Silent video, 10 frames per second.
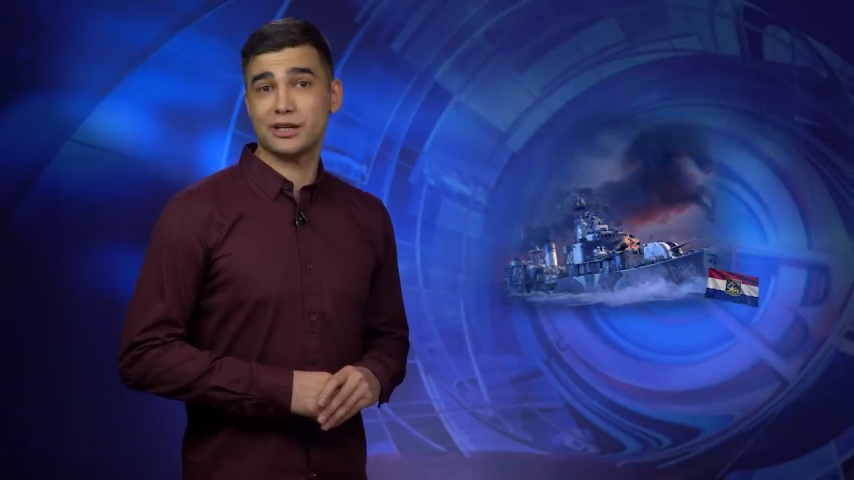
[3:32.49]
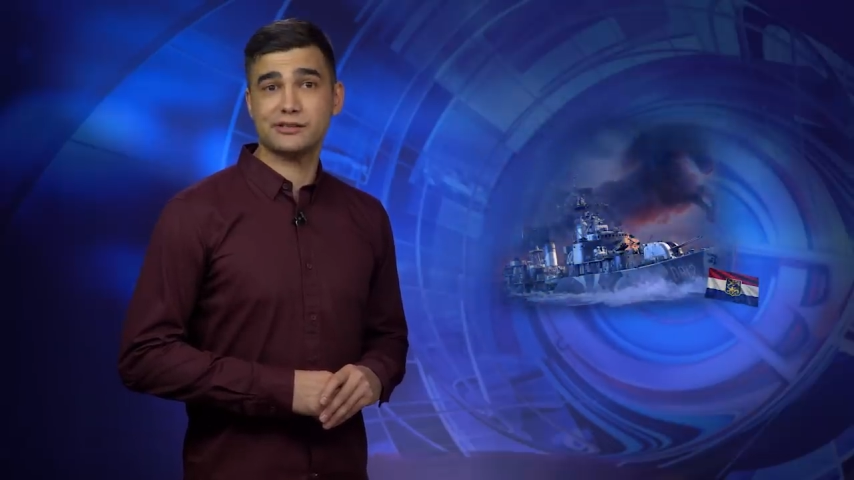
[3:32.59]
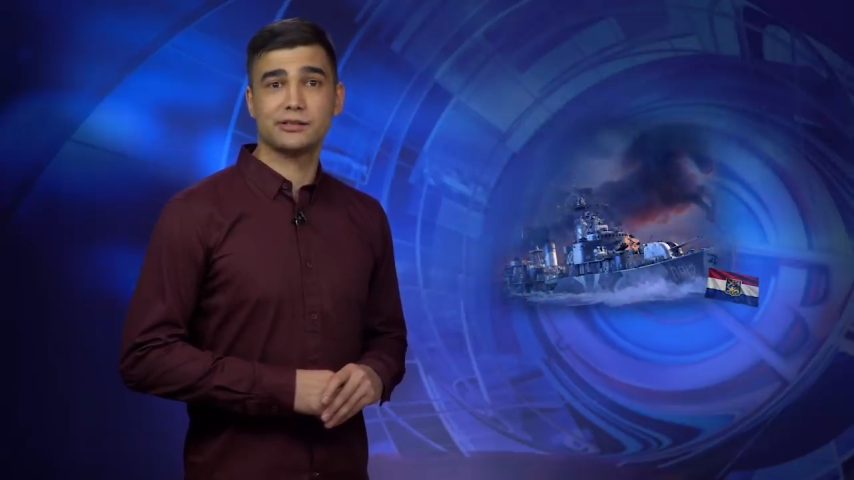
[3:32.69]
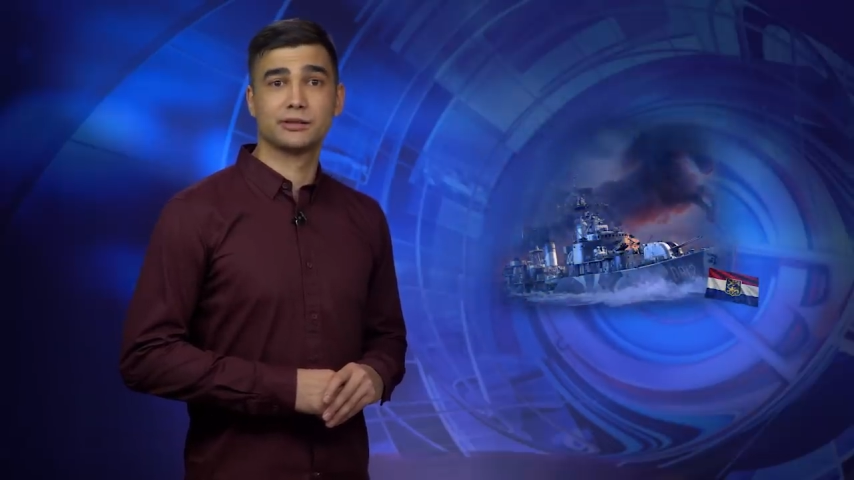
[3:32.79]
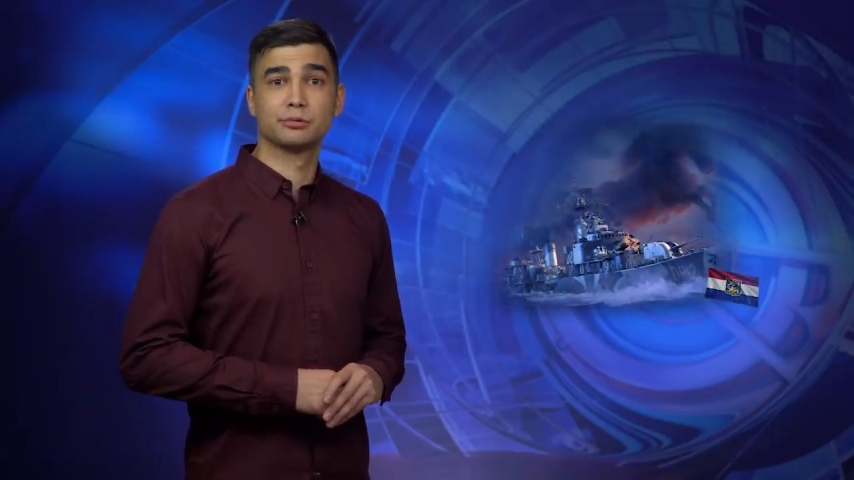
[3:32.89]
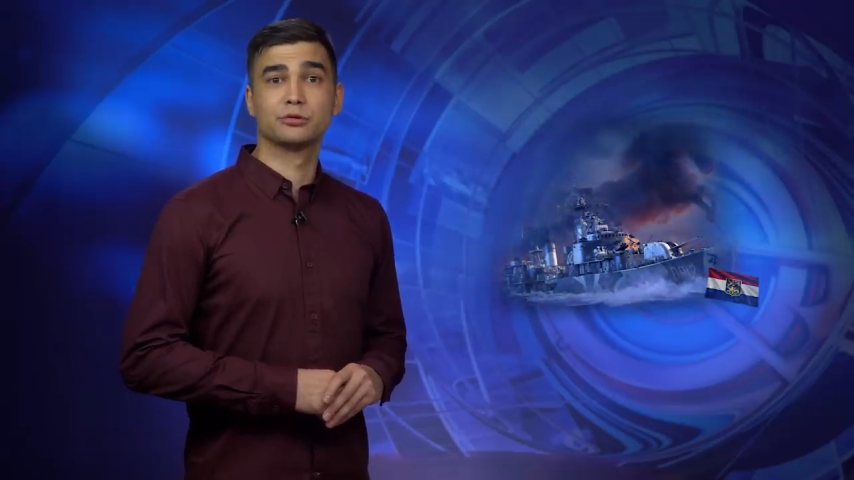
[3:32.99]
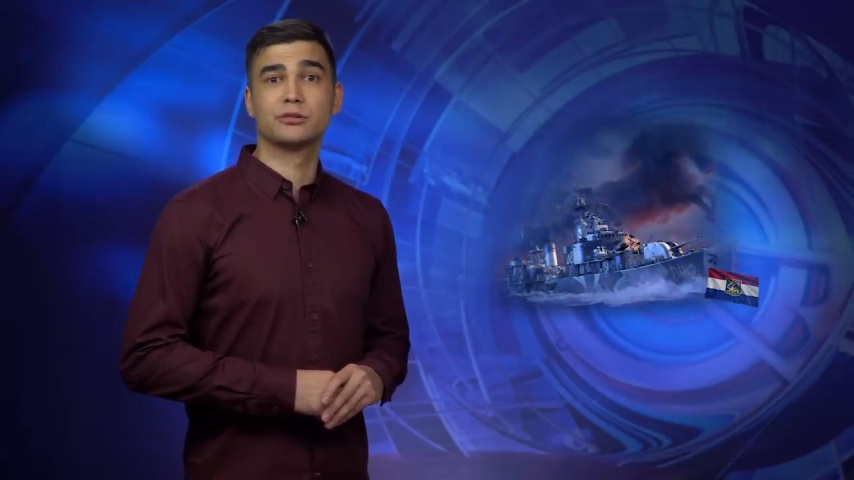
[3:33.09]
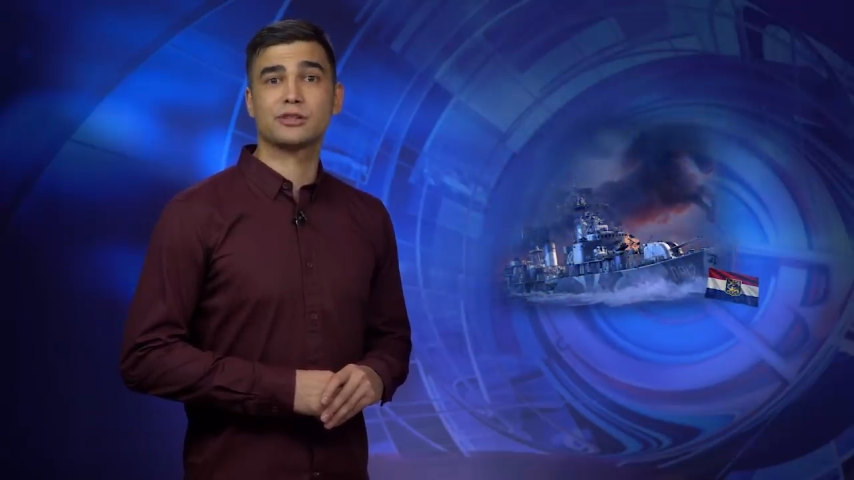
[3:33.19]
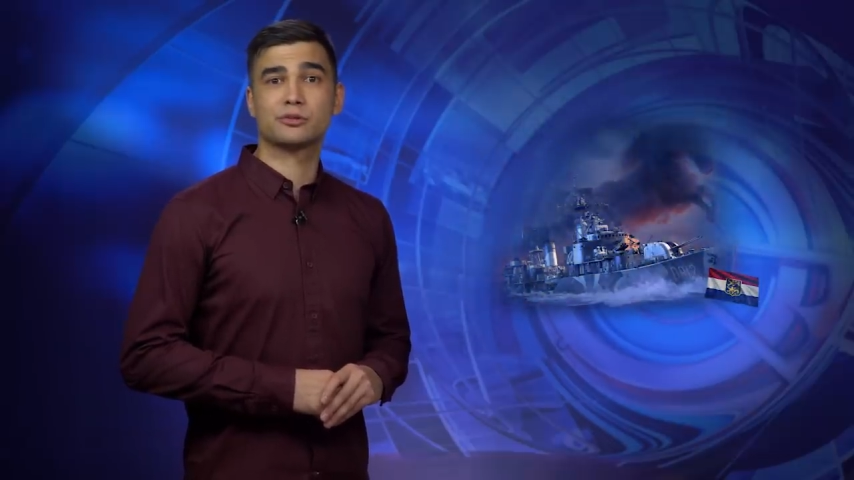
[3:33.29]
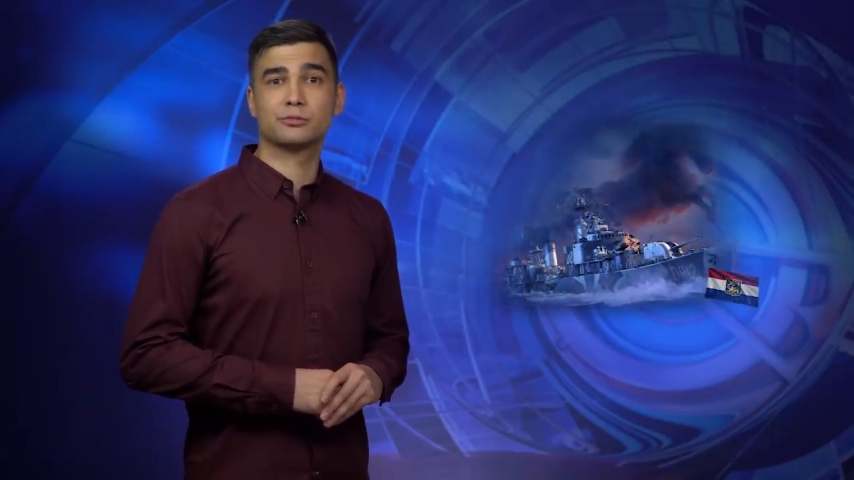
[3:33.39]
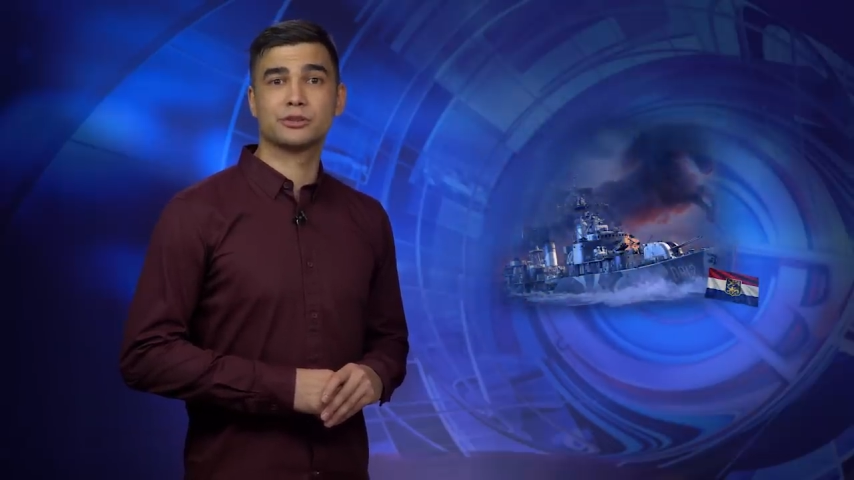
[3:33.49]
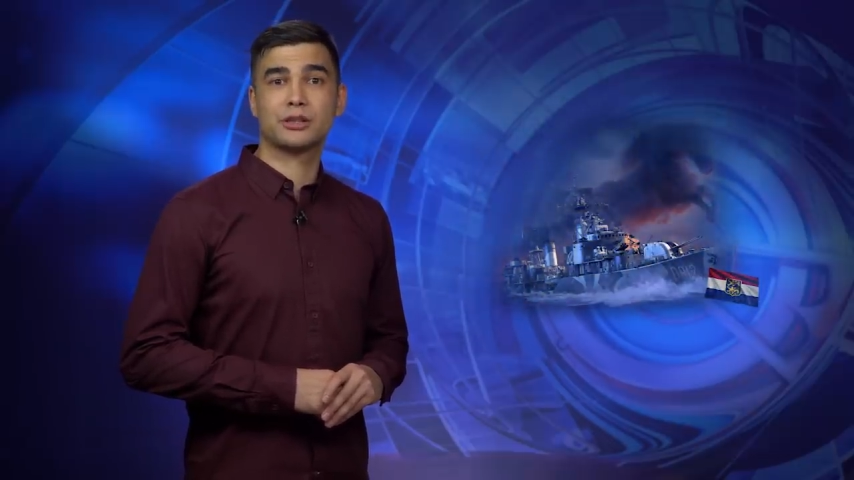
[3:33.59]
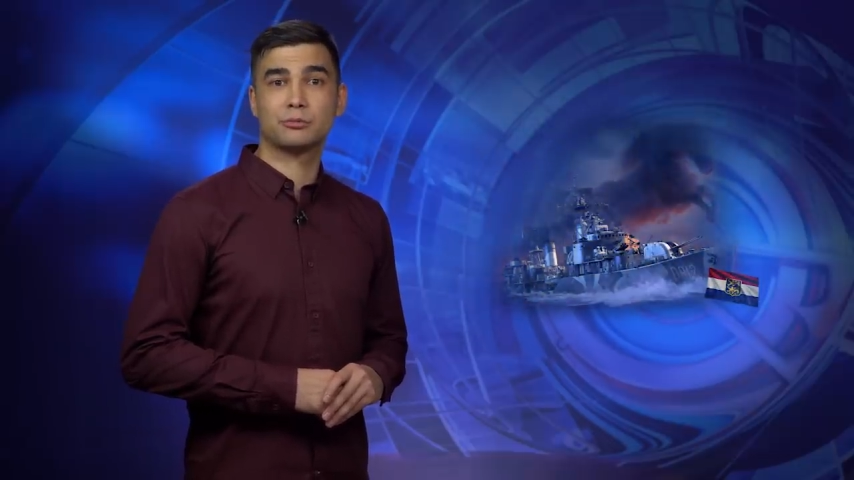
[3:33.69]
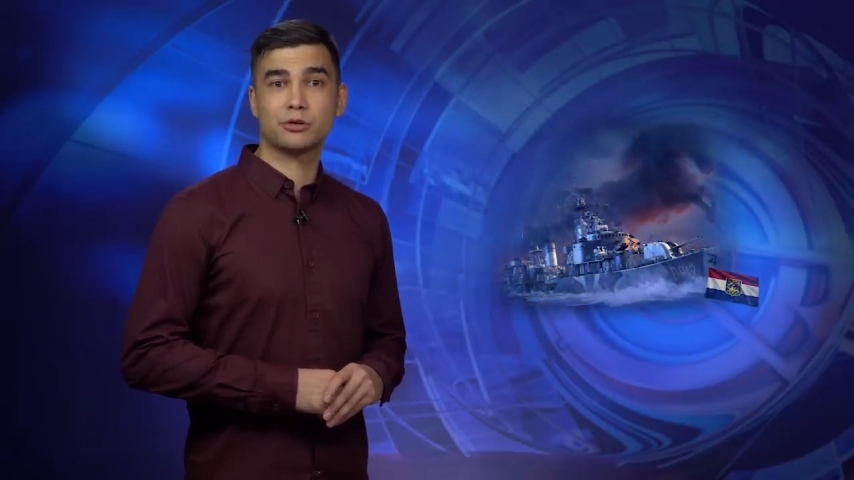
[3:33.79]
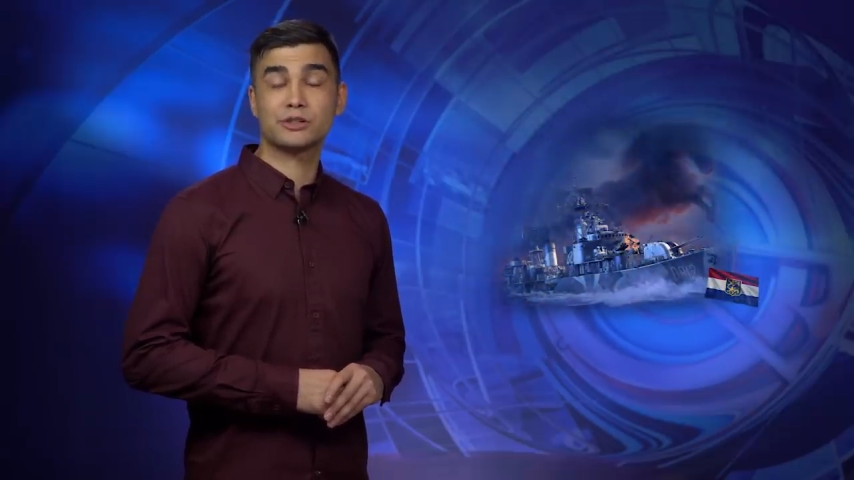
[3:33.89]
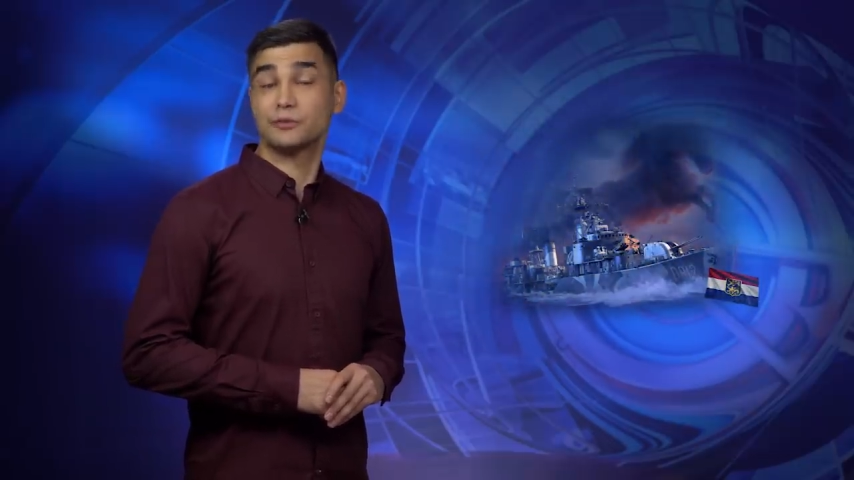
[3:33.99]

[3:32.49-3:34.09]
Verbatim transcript: with Friesland available.